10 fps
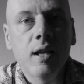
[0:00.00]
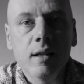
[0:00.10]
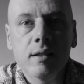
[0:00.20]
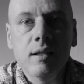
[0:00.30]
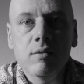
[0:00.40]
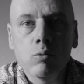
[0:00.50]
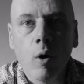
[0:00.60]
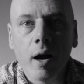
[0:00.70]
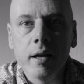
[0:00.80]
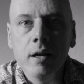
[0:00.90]
that is
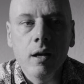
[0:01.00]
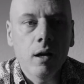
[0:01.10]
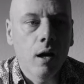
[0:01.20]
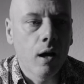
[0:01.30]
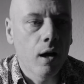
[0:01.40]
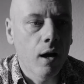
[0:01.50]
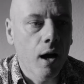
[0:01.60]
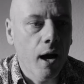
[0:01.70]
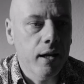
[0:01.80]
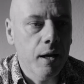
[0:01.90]
why
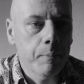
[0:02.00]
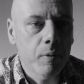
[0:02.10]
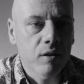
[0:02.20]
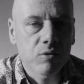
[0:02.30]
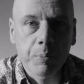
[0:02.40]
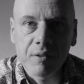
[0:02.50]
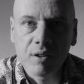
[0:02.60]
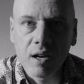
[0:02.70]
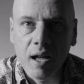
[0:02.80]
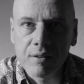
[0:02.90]
I am
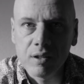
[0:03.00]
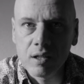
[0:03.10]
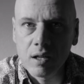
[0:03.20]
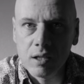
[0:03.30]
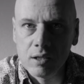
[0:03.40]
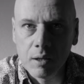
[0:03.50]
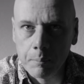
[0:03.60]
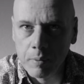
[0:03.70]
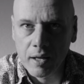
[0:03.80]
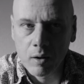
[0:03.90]
specializing in
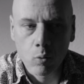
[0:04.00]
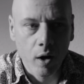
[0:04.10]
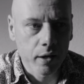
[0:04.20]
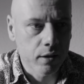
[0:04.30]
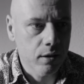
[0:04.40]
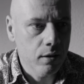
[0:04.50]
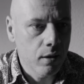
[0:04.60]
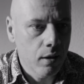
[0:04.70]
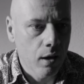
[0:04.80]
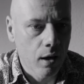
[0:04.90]
black and white.
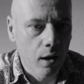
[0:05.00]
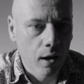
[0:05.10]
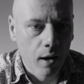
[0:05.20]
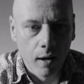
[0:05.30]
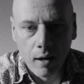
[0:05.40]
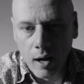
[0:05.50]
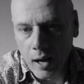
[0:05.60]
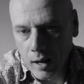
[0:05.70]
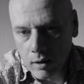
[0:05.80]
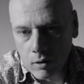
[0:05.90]

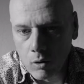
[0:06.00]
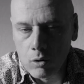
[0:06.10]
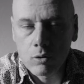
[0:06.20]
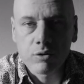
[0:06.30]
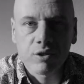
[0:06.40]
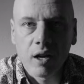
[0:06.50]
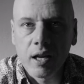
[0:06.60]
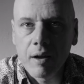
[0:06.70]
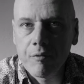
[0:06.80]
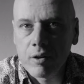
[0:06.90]
Of course,
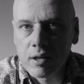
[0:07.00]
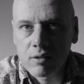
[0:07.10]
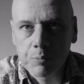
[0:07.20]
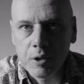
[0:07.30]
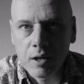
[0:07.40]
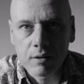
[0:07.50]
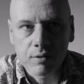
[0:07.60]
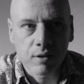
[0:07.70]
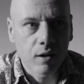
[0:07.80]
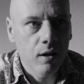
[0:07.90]
I have an
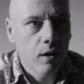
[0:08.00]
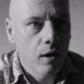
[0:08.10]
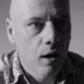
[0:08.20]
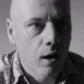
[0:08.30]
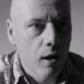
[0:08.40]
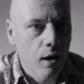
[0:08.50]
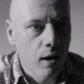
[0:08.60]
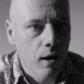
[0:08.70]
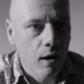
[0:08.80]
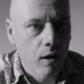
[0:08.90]
experience
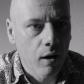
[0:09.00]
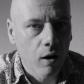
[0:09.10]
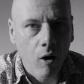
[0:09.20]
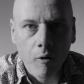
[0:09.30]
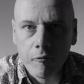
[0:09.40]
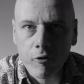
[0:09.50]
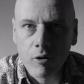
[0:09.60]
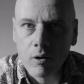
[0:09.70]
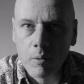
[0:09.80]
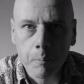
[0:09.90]
of
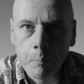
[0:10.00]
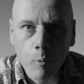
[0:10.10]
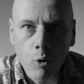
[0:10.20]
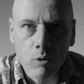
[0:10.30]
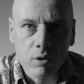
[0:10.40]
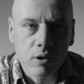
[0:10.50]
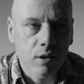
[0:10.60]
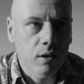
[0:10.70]
more